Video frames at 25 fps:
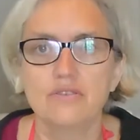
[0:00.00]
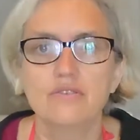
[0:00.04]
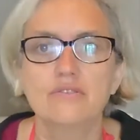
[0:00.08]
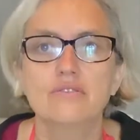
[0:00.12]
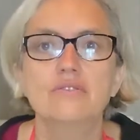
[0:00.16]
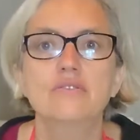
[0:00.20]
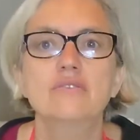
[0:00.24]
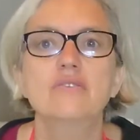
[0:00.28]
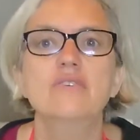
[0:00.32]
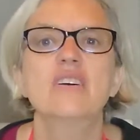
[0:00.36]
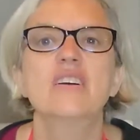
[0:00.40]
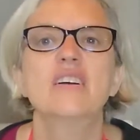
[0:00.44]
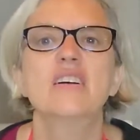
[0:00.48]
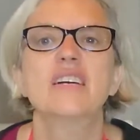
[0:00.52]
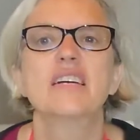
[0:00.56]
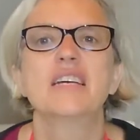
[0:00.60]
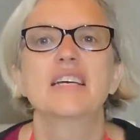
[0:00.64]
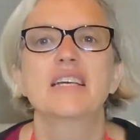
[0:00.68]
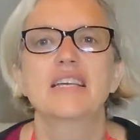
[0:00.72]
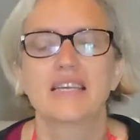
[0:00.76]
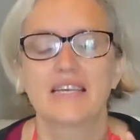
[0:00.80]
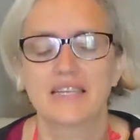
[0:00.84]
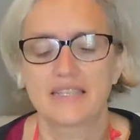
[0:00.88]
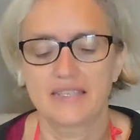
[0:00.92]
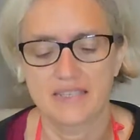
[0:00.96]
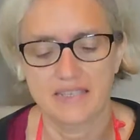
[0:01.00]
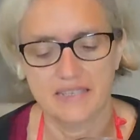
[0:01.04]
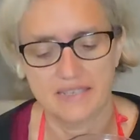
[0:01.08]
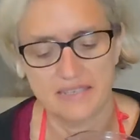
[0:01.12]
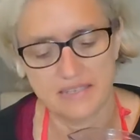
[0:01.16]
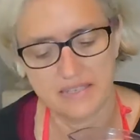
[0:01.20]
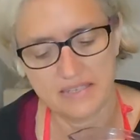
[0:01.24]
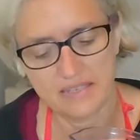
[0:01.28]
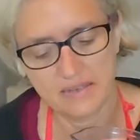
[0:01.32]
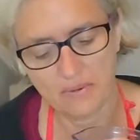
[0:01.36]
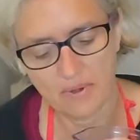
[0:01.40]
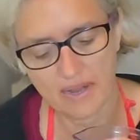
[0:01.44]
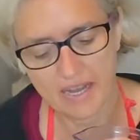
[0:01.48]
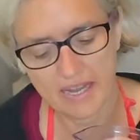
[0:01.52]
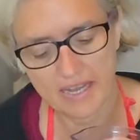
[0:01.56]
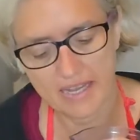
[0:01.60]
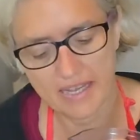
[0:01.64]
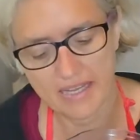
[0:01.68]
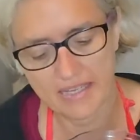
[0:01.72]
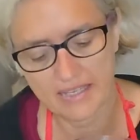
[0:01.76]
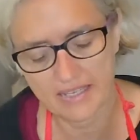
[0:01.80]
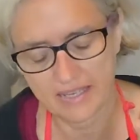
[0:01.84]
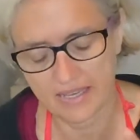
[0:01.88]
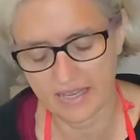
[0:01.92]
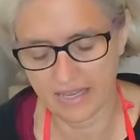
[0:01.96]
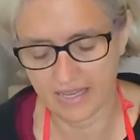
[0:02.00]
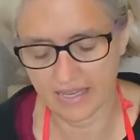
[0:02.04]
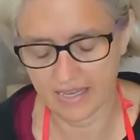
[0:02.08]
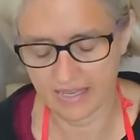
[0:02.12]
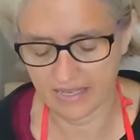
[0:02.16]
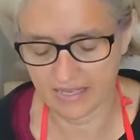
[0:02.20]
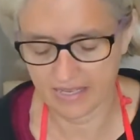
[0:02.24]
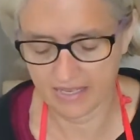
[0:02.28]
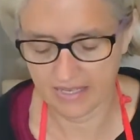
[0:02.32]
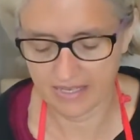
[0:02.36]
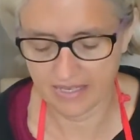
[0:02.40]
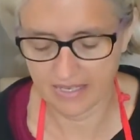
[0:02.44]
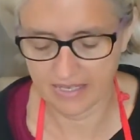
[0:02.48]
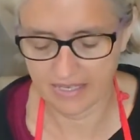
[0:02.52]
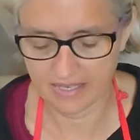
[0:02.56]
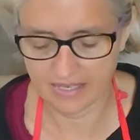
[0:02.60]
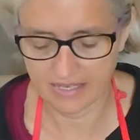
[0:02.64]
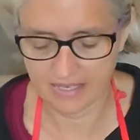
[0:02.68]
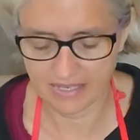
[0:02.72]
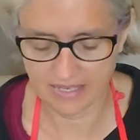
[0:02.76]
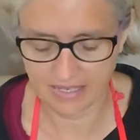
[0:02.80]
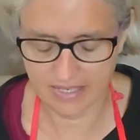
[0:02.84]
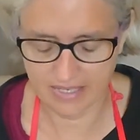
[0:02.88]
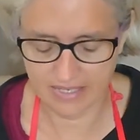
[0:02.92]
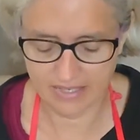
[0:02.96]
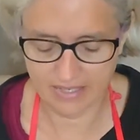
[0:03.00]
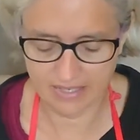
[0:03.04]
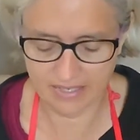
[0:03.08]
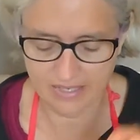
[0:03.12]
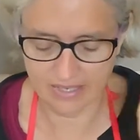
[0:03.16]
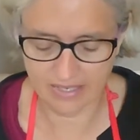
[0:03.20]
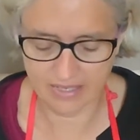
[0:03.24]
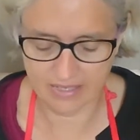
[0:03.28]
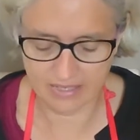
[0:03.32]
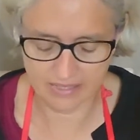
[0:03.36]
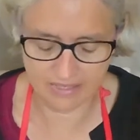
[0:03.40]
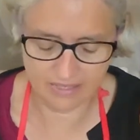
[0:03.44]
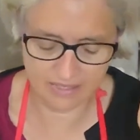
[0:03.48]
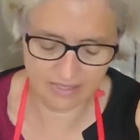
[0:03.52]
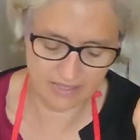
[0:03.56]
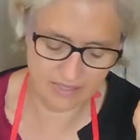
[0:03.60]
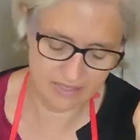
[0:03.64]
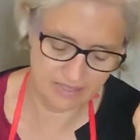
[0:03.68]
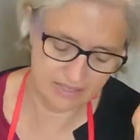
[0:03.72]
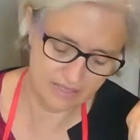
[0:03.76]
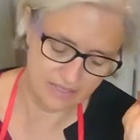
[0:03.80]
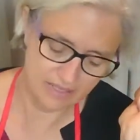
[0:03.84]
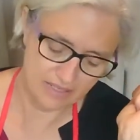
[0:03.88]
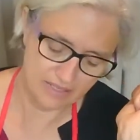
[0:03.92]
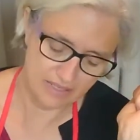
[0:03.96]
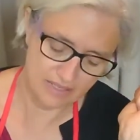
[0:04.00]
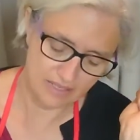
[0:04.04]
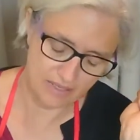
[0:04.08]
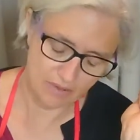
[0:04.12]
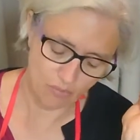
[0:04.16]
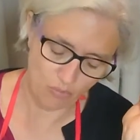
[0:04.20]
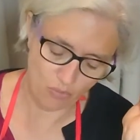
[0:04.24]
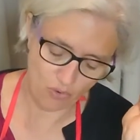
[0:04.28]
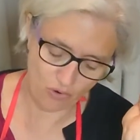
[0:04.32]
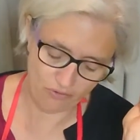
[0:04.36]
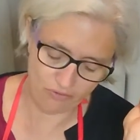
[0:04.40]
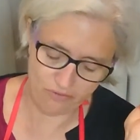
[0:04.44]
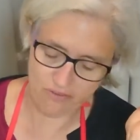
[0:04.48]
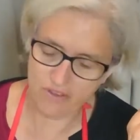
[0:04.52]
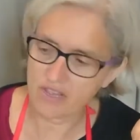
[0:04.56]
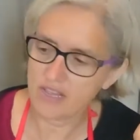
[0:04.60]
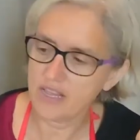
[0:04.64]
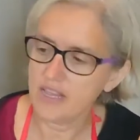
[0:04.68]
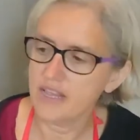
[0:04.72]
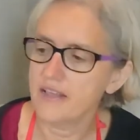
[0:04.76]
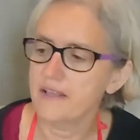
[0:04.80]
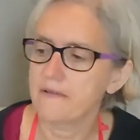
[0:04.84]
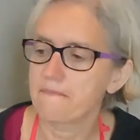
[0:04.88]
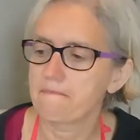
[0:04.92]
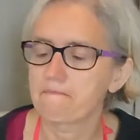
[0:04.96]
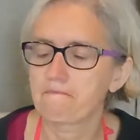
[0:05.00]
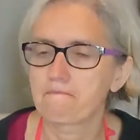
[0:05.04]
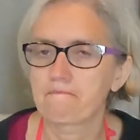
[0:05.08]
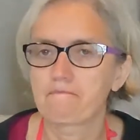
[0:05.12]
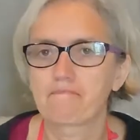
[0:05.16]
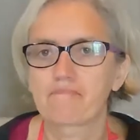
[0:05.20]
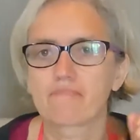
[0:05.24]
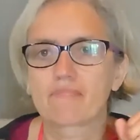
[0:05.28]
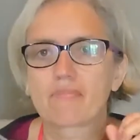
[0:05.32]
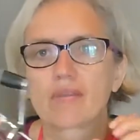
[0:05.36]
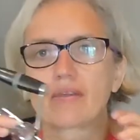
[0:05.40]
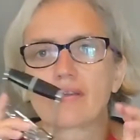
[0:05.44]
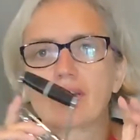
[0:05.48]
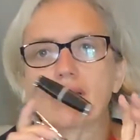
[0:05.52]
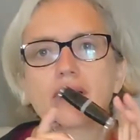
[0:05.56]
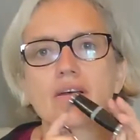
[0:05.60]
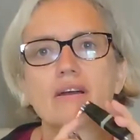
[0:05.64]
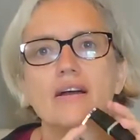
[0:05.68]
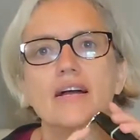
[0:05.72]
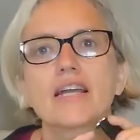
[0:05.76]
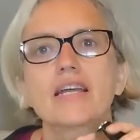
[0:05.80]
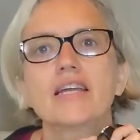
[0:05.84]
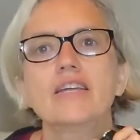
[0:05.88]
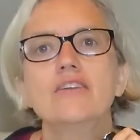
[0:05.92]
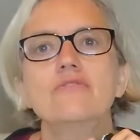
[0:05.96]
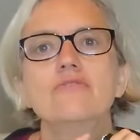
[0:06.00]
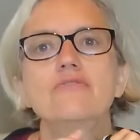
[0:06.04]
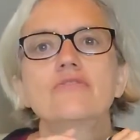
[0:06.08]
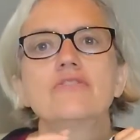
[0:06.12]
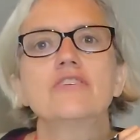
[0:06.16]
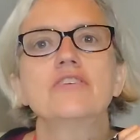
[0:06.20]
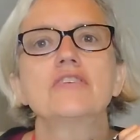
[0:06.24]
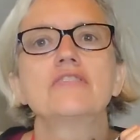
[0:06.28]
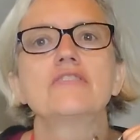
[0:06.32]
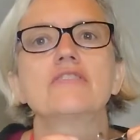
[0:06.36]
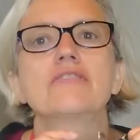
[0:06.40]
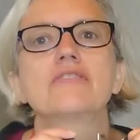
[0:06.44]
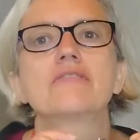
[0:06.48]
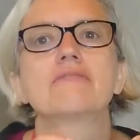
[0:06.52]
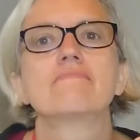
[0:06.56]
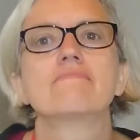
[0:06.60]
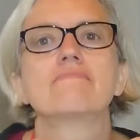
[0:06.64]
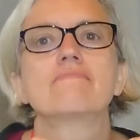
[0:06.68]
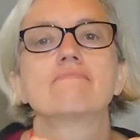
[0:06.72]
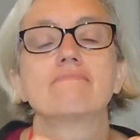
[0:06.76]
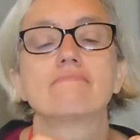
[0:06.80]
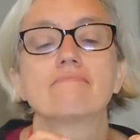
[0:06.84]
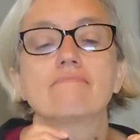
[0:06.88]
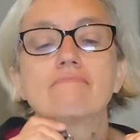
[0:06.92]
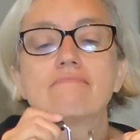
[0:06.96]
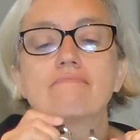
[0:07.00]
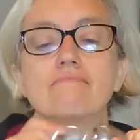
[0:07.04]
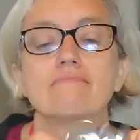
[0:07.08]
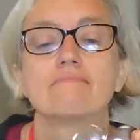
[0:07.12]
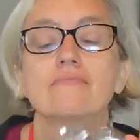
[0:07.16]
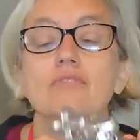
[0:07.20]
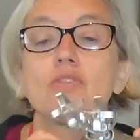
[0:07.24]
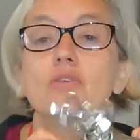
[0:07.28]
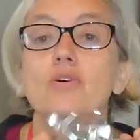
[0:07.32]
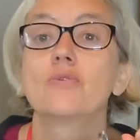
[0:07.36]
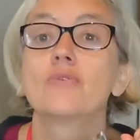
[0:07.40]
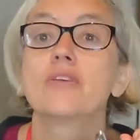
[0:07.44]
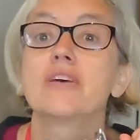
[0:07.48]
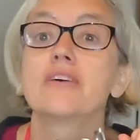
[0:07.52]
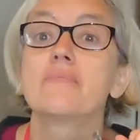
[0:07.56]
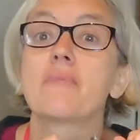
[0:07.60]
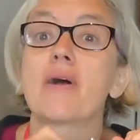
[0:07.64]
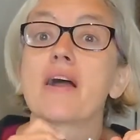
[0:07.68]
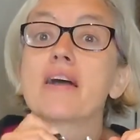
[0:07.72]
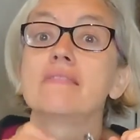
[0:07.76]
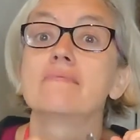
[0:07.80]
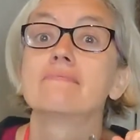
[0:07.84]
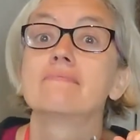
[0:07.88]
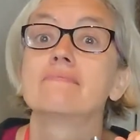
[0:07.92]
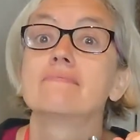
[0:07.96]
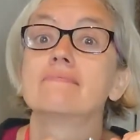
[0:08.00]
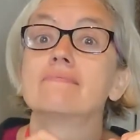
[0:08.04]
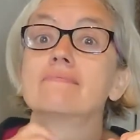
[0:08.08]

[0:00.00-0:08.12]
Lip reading: to get the white nice and fluffy. I can use this. No, this one.